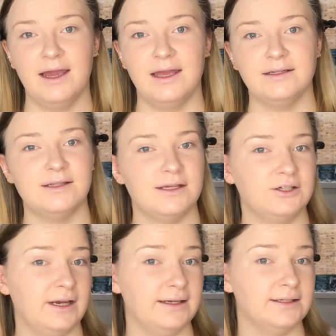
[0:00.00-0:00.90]
It's the
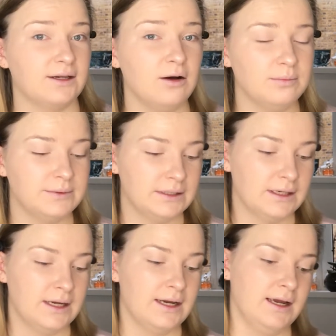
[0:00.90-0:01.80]
shade
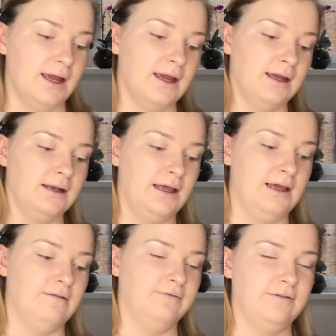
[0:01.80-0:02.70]
Sculpt, and
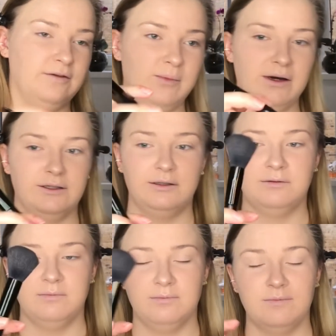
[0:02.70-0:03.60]
a fluffy brush
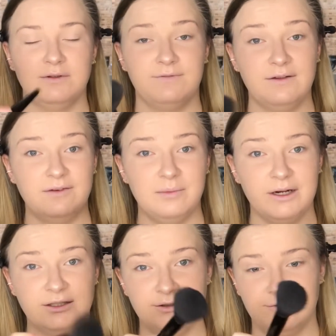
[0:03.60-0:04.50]

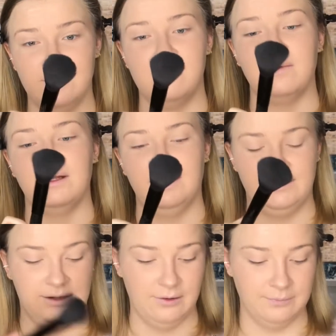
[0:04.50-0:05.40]
from
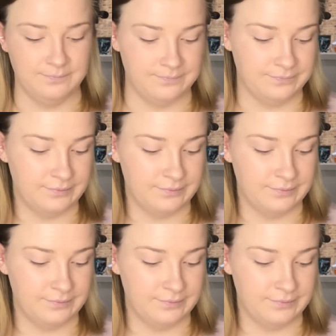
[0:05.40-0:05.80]
Lancome,